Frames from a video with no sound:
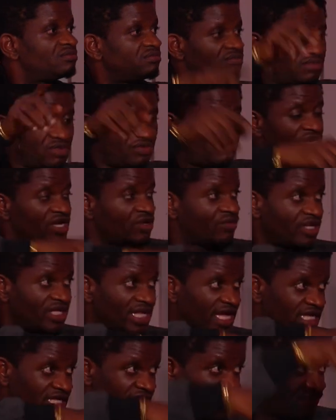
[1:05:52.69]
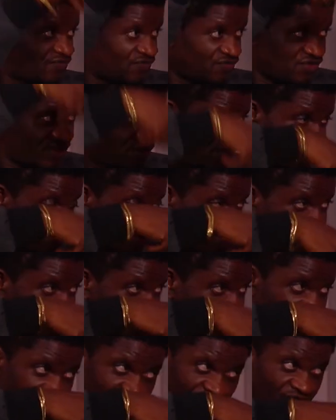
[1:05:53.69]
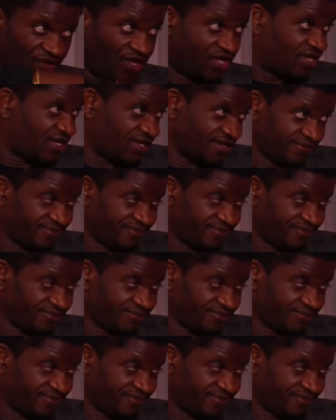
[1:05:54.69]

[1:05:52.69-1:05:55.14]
ring where they give the friend, na fake.